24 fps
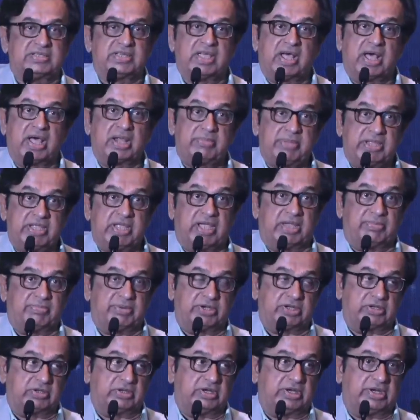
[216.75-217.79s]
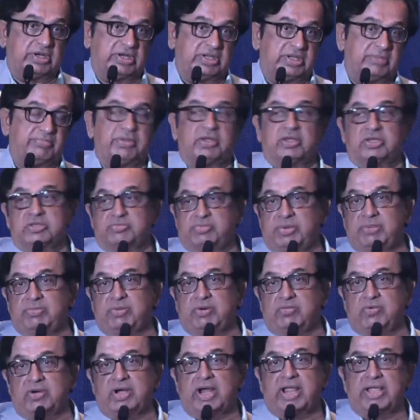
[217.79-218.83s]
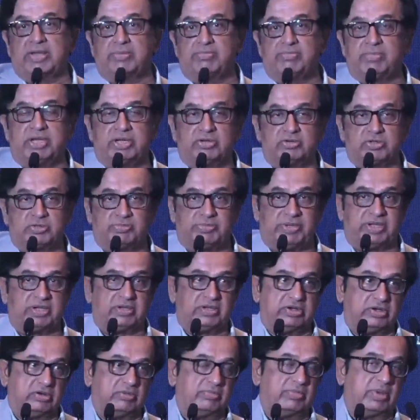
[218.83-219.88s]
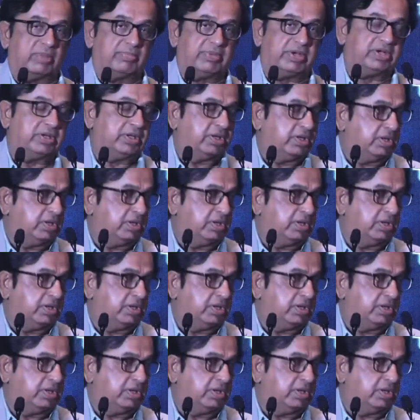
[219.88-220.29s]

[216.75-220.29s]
RBI particularly, because people would like me to speak, I've been